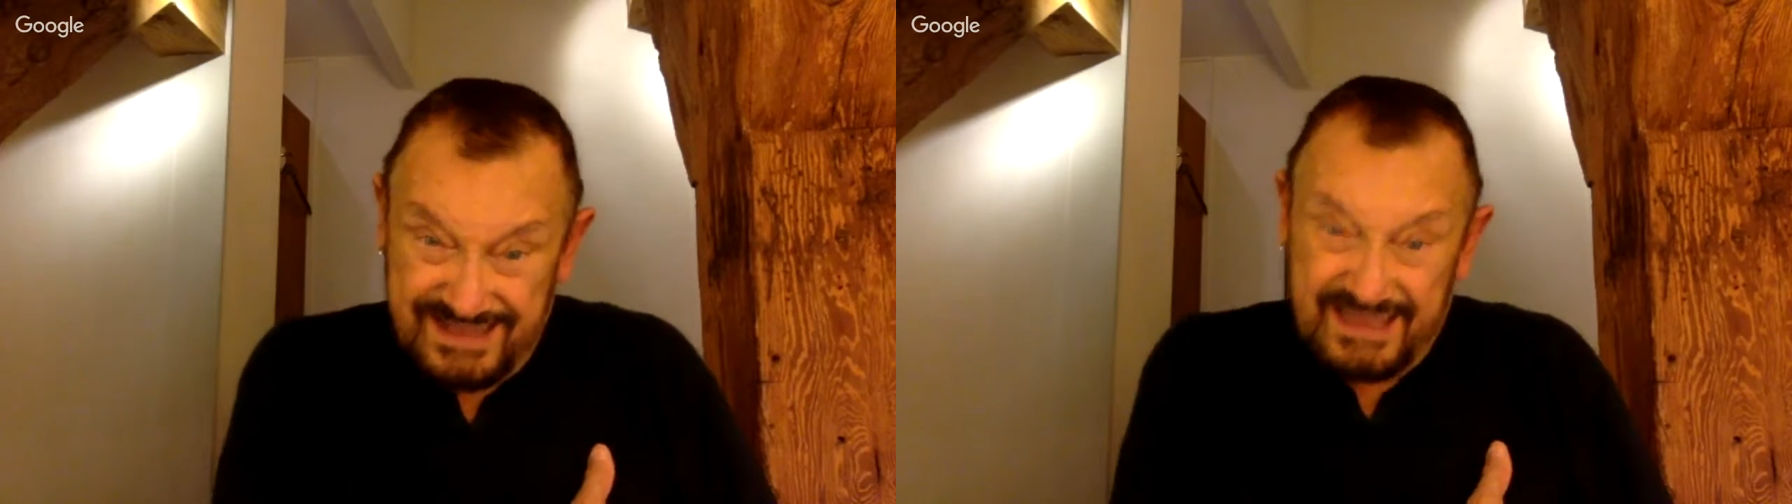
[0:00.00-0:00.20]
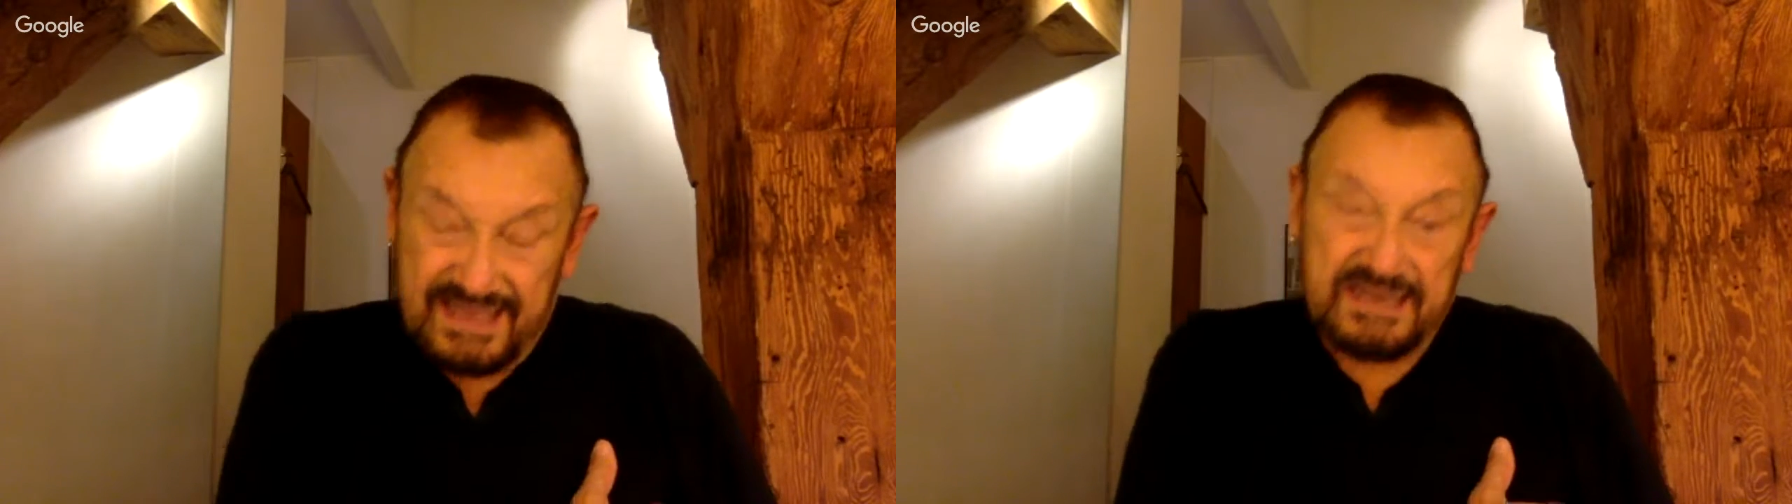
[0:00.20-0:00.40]

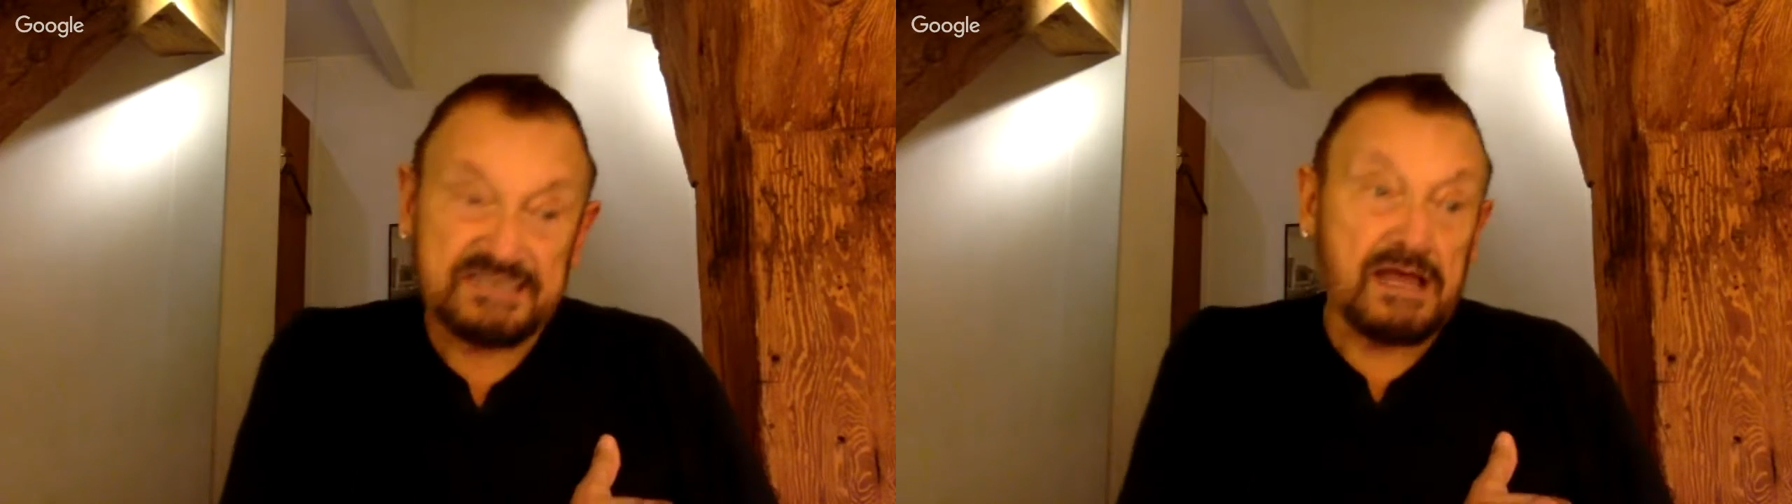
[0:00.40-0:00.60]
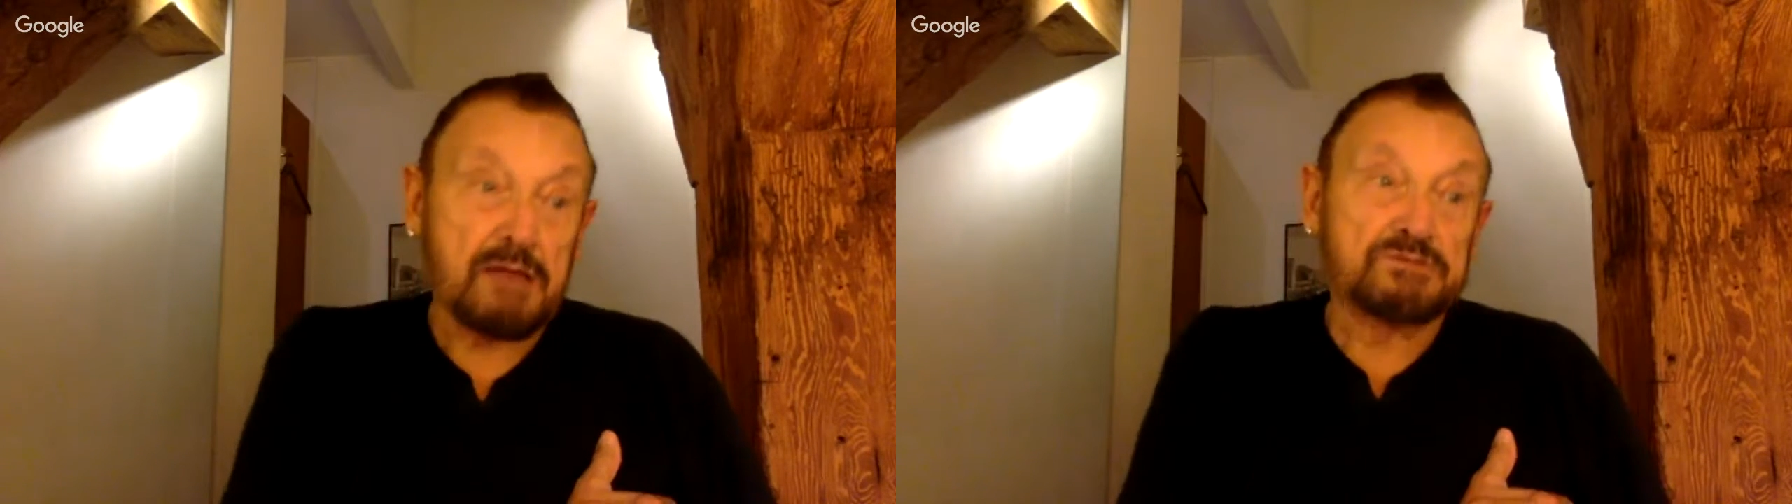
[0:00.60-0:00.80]
And as
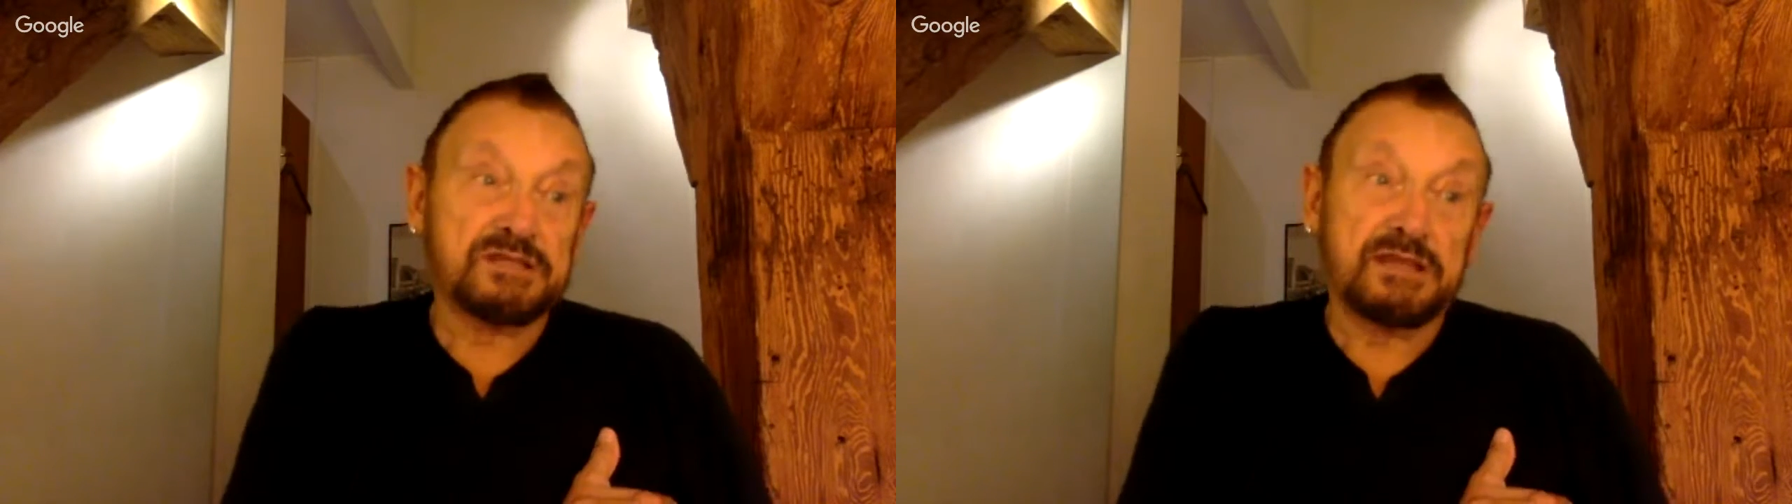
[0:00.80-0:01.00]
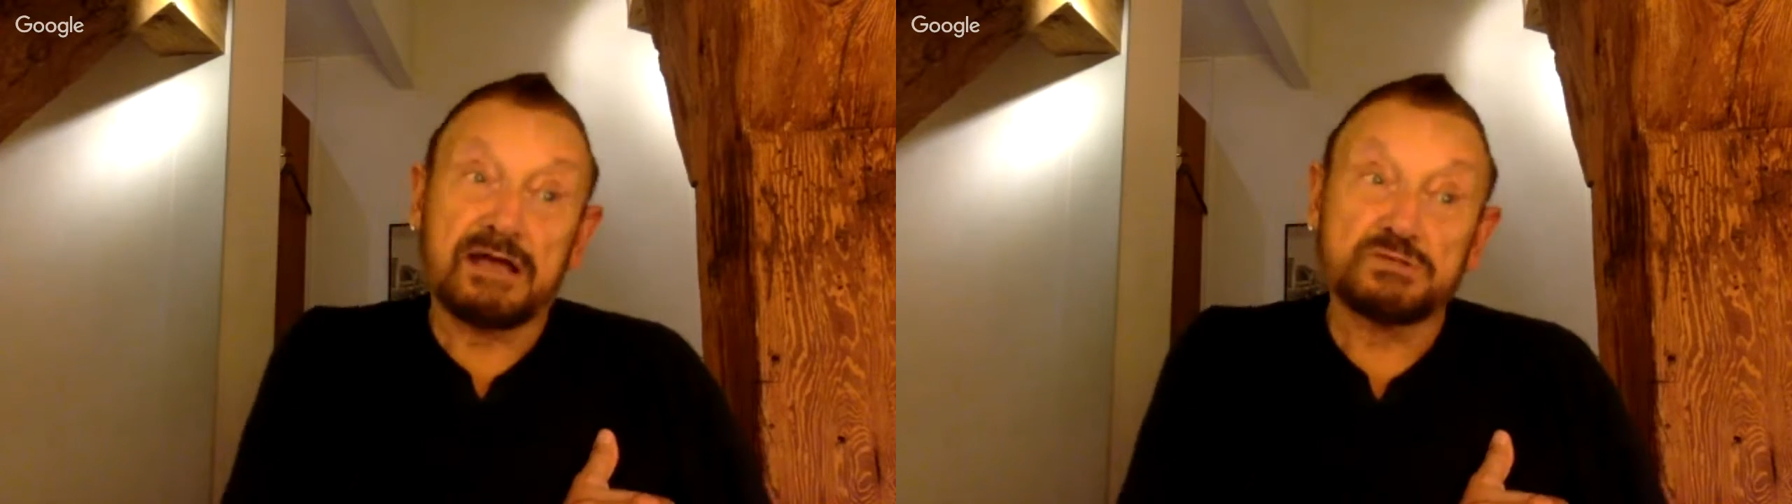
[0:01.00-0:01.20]
I was the
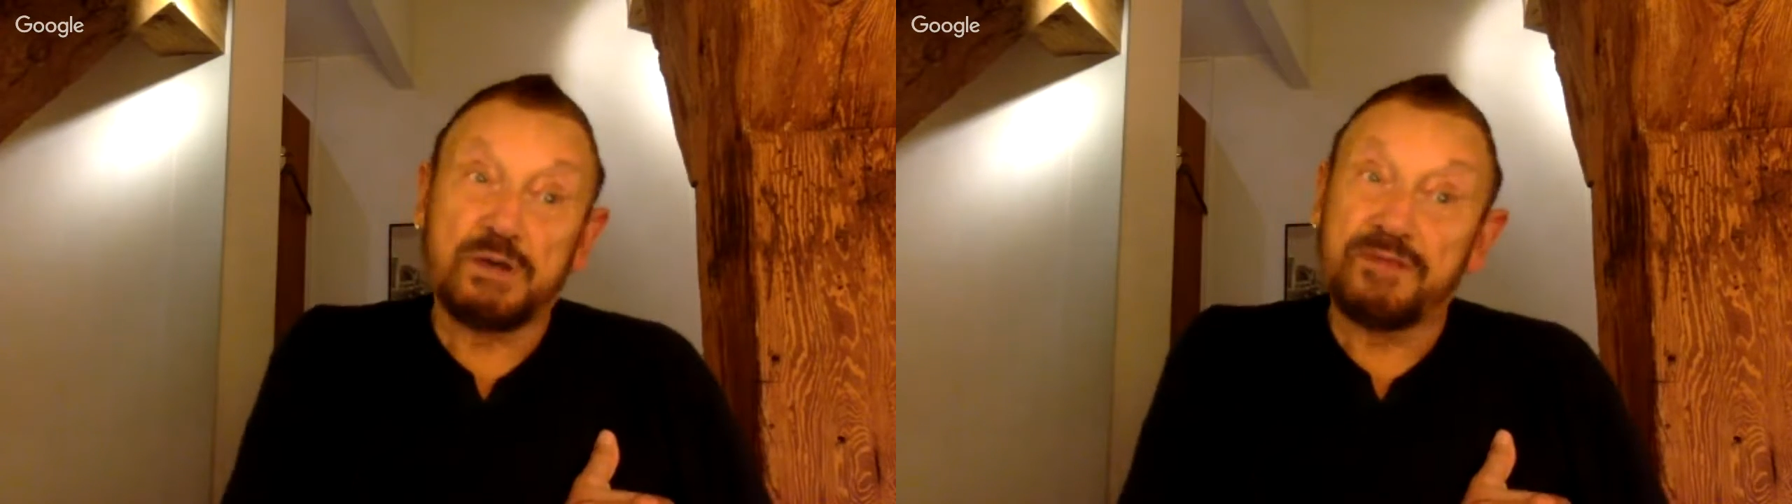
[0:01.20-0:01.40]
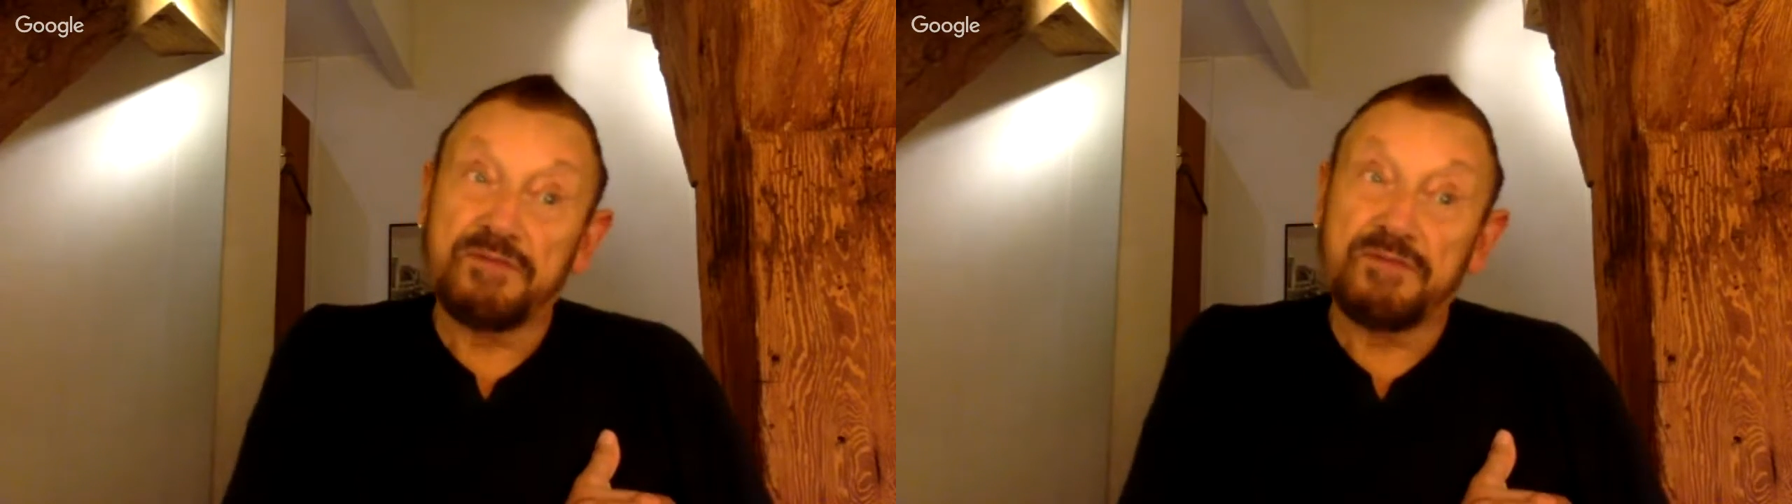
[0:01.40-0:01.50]
last one